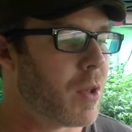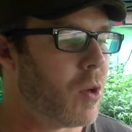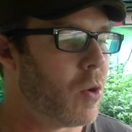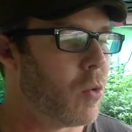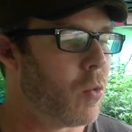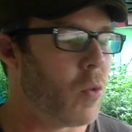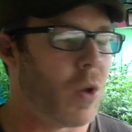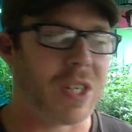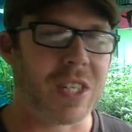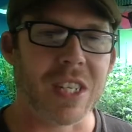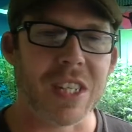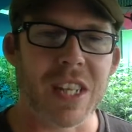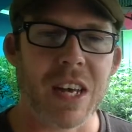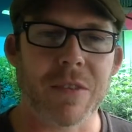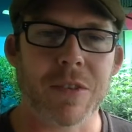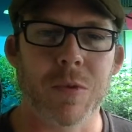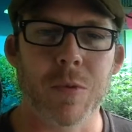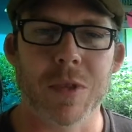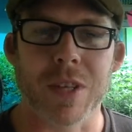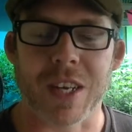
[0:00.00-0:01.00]
was it
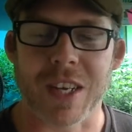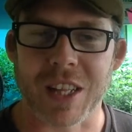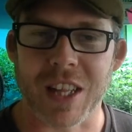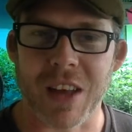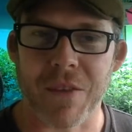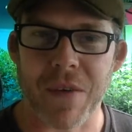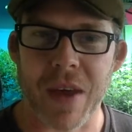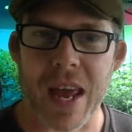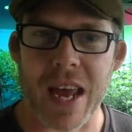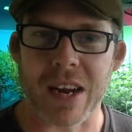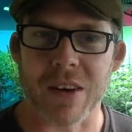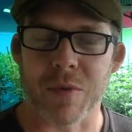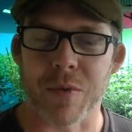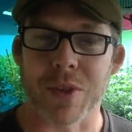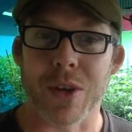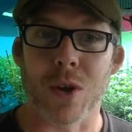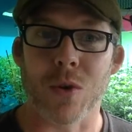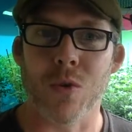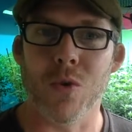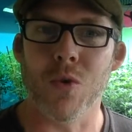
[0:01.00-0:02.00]
left you with a cliffhanger. We're
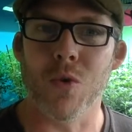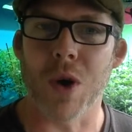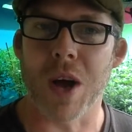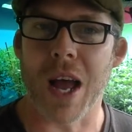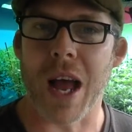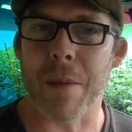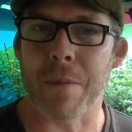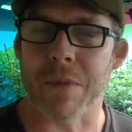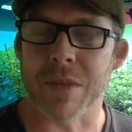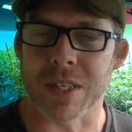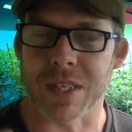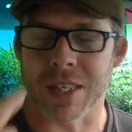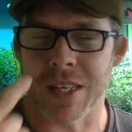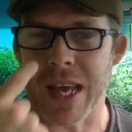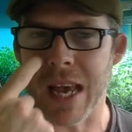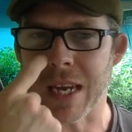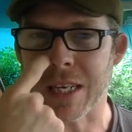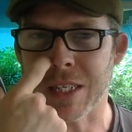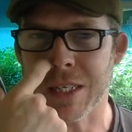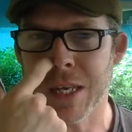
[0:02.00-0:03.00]
like, ooh, what happens
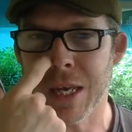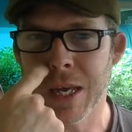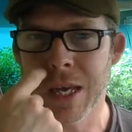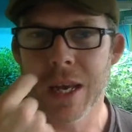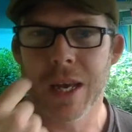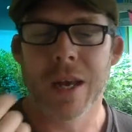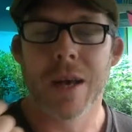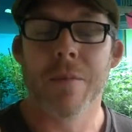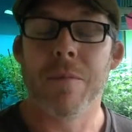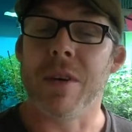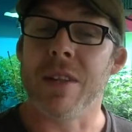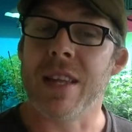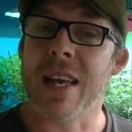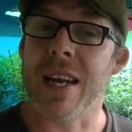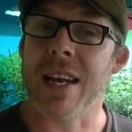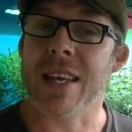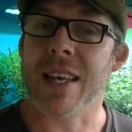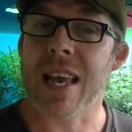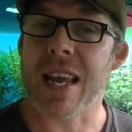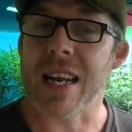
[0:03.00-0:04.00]
next? But
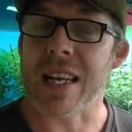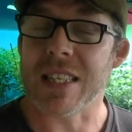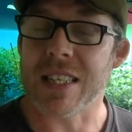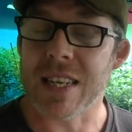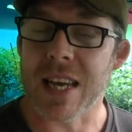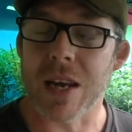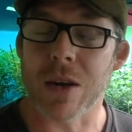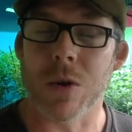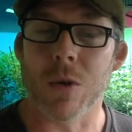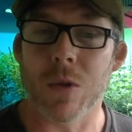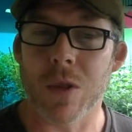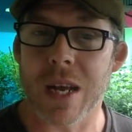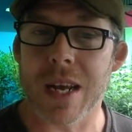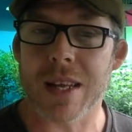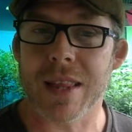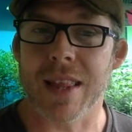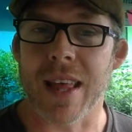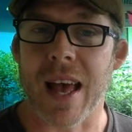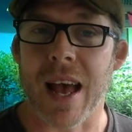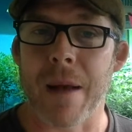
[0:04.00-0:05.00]
then again, I say I don't
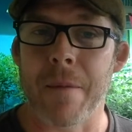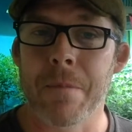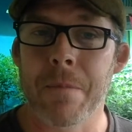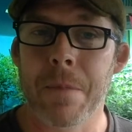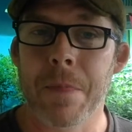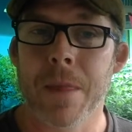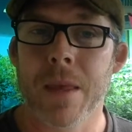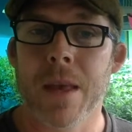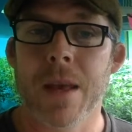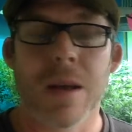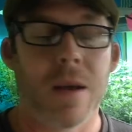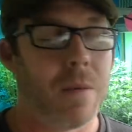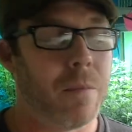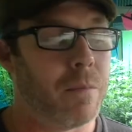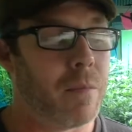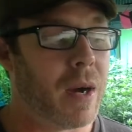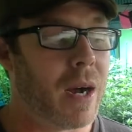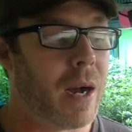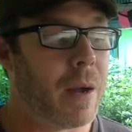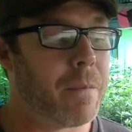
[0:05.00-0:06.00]
like that,
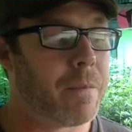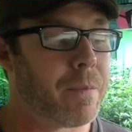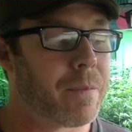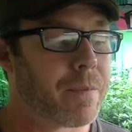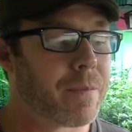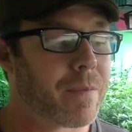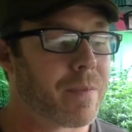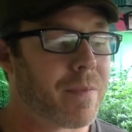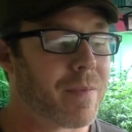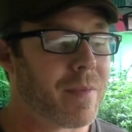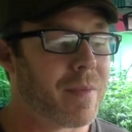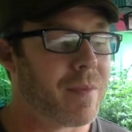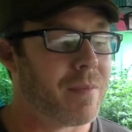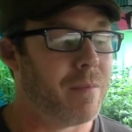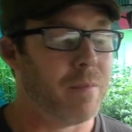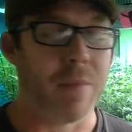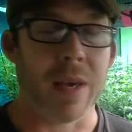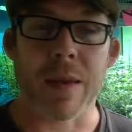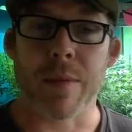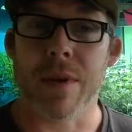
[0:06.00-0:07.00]
but
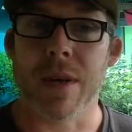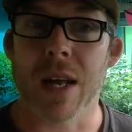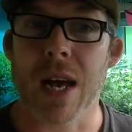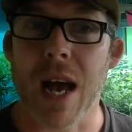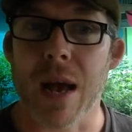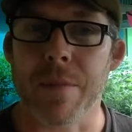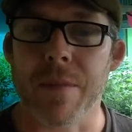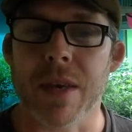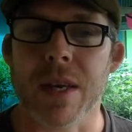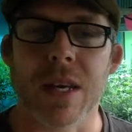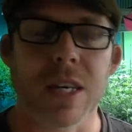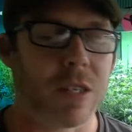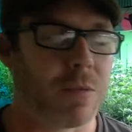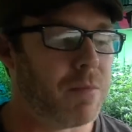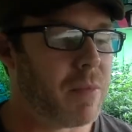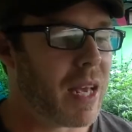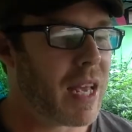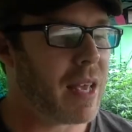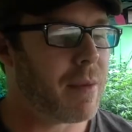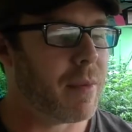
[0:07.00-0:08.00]
maybe not, because
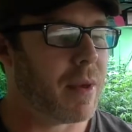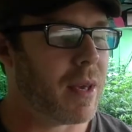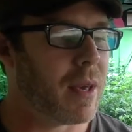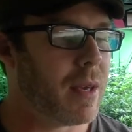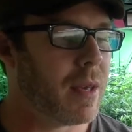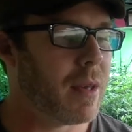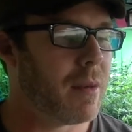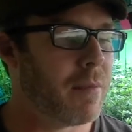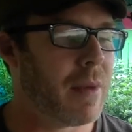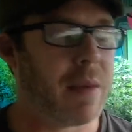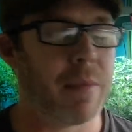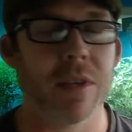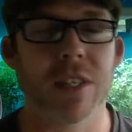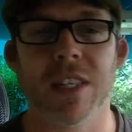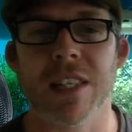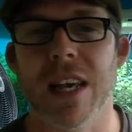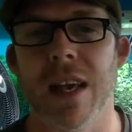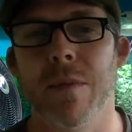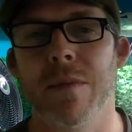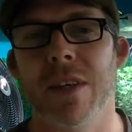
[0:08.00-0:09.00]
maybe
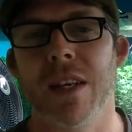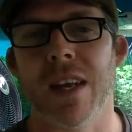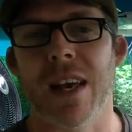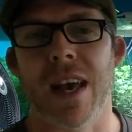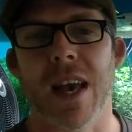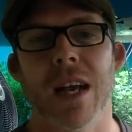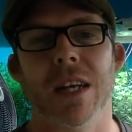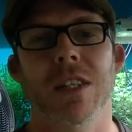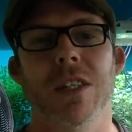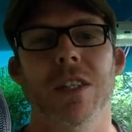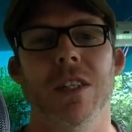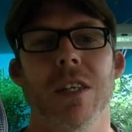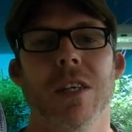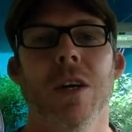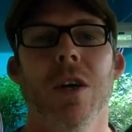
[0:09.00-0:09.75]
Sam's going to actually